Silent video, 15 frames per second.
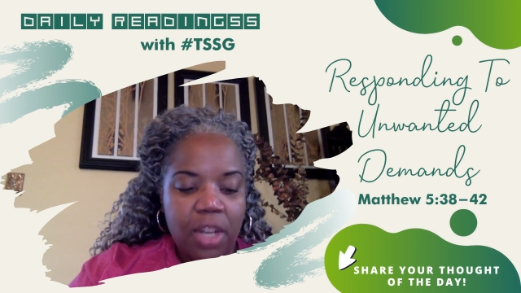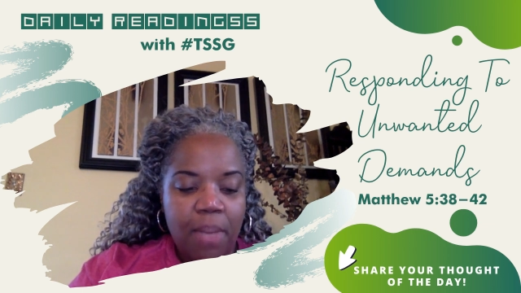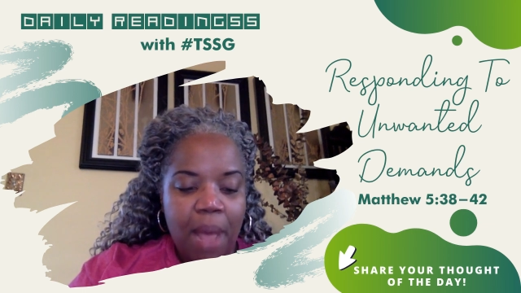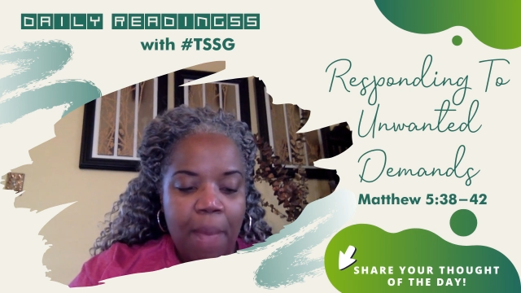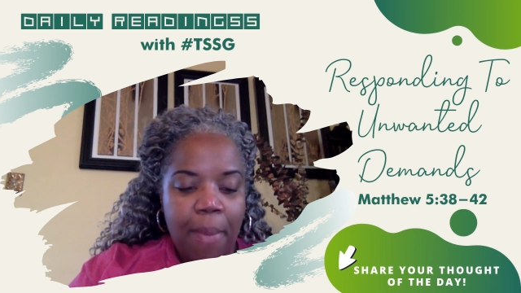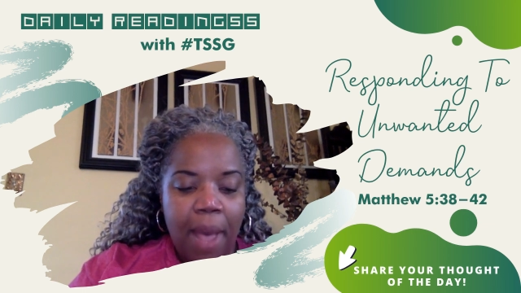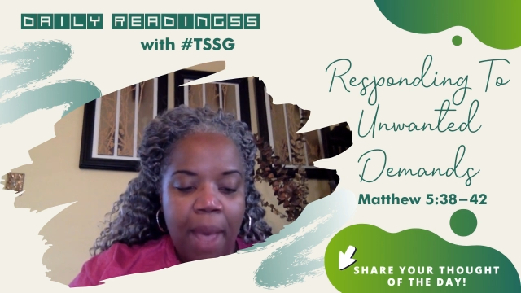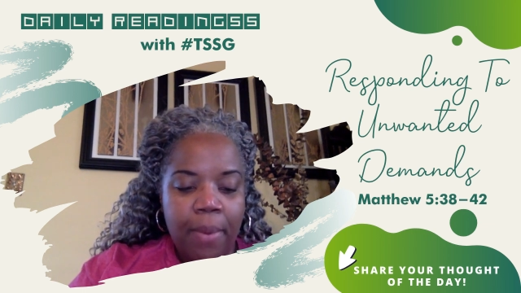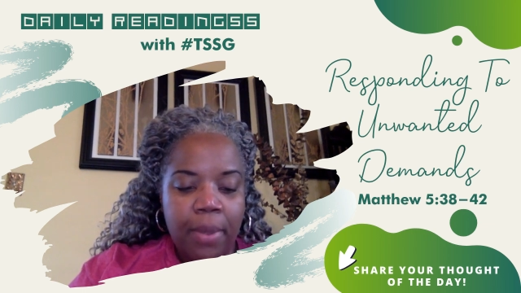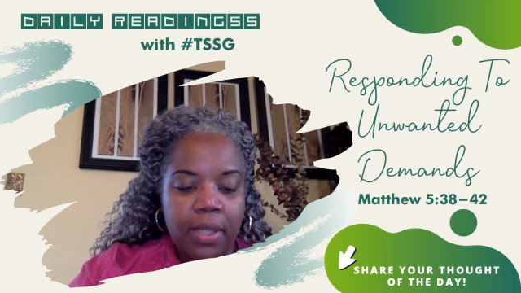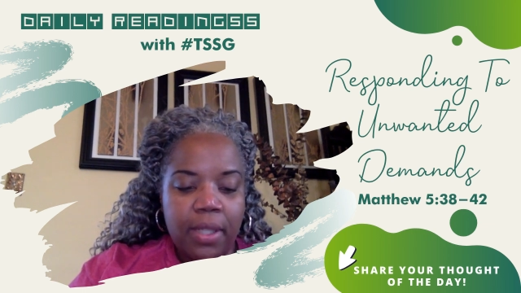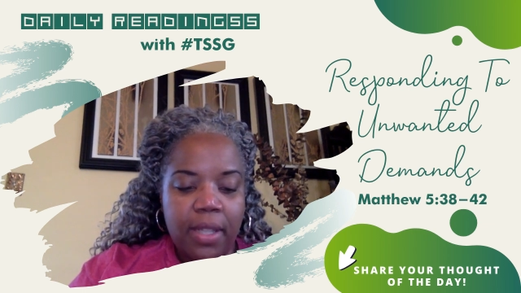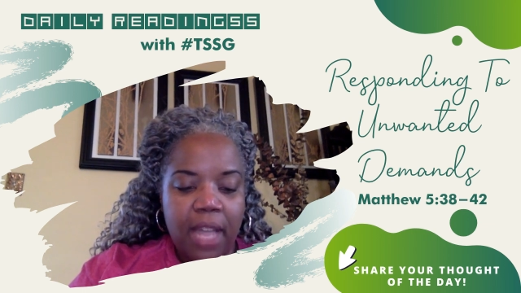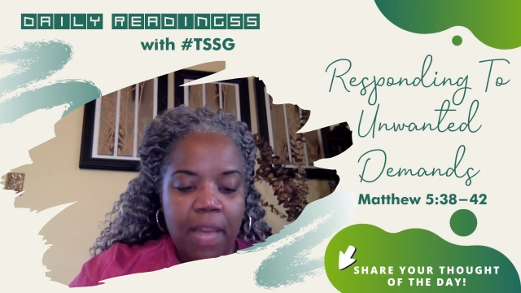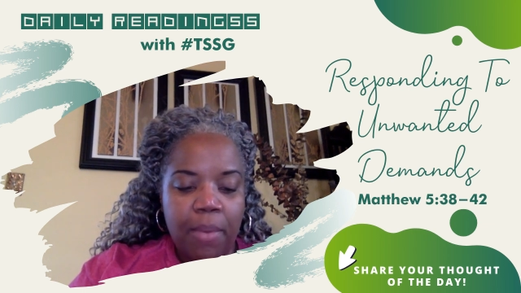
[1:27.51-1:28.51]
in my Bible
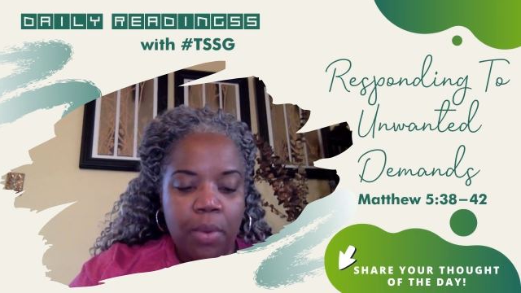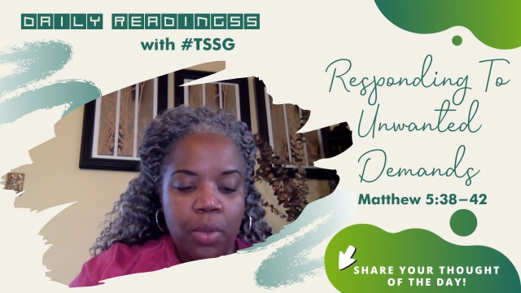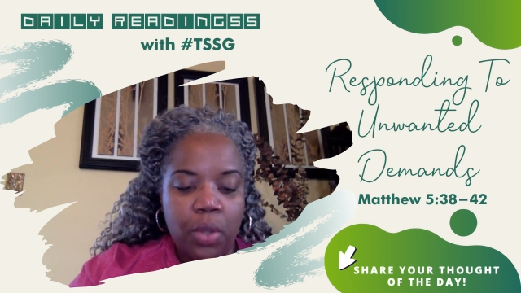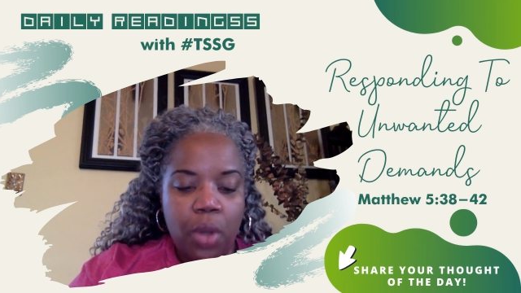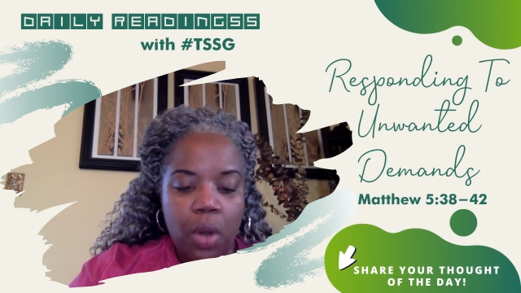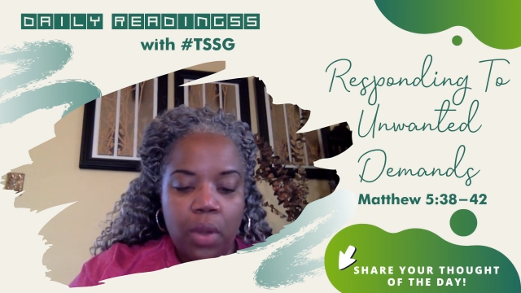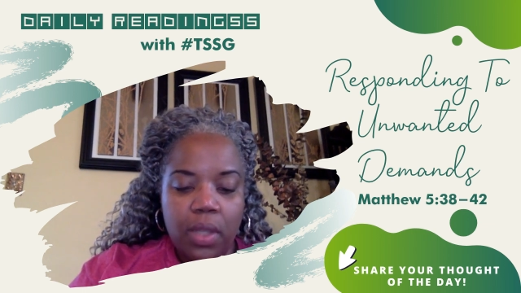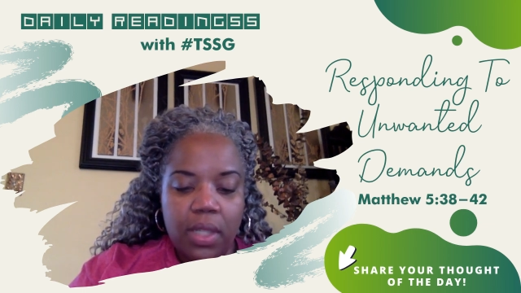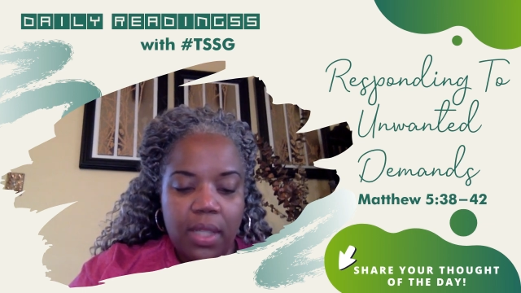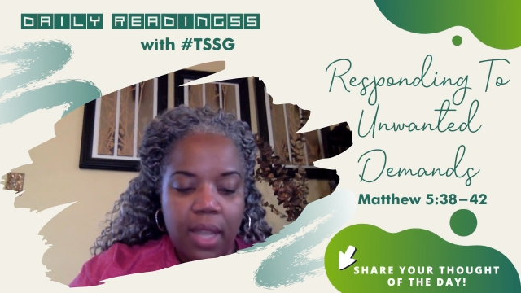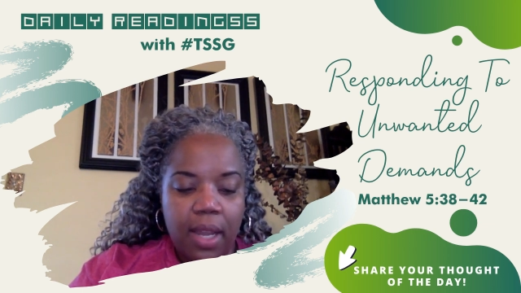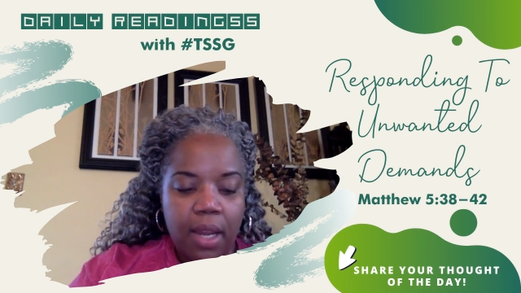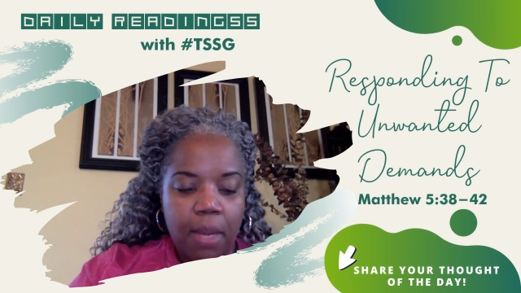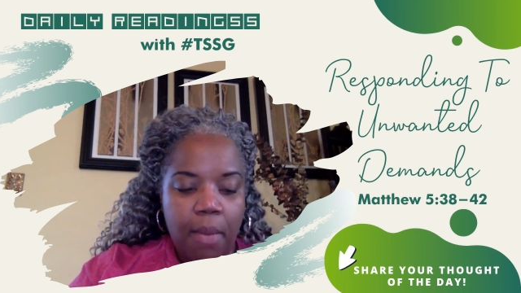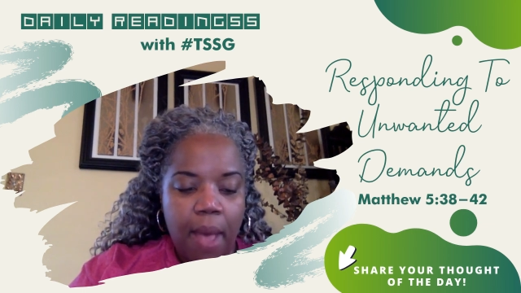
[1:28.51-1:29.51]
is labeled Go the
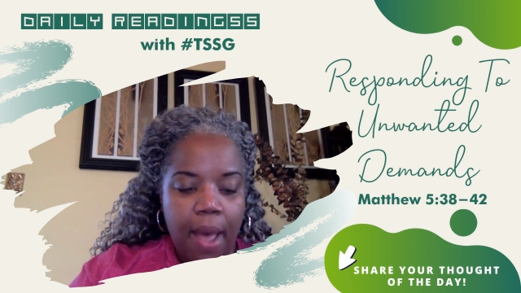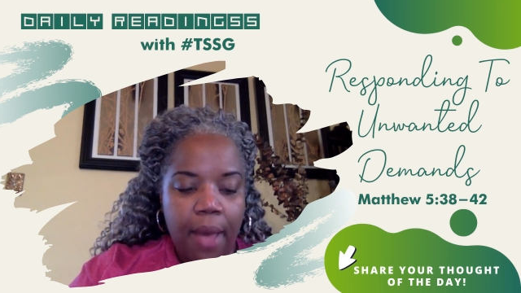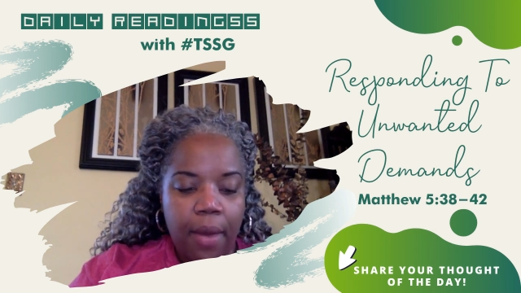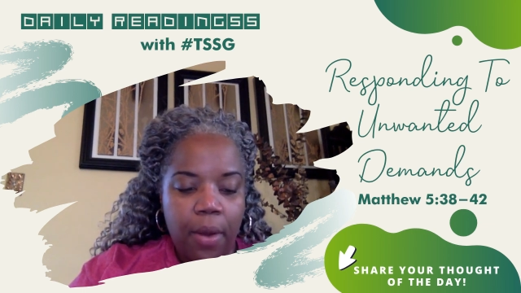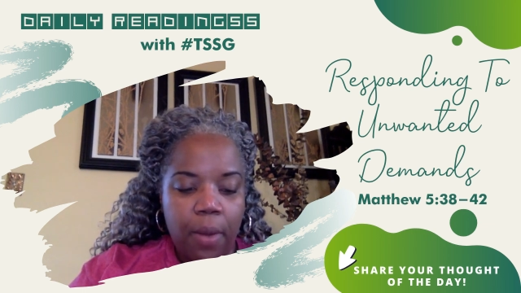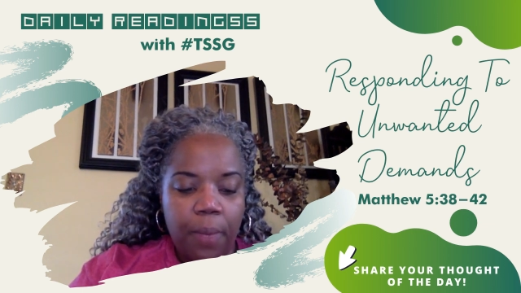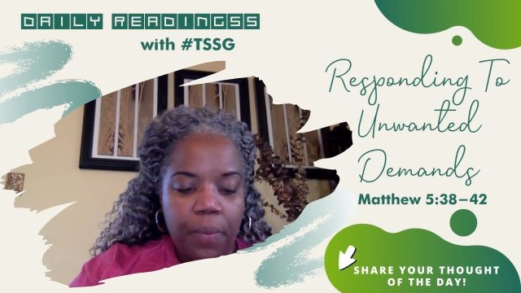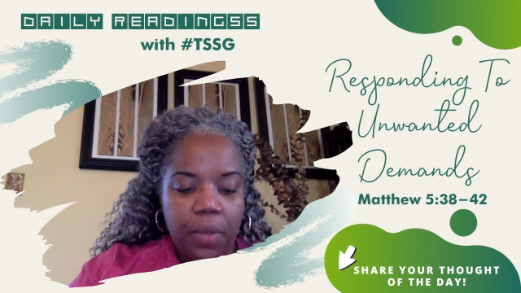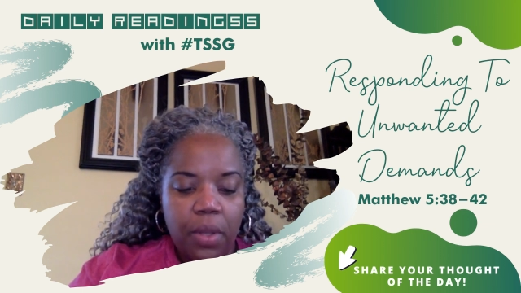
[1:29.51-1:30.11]
Second Mile.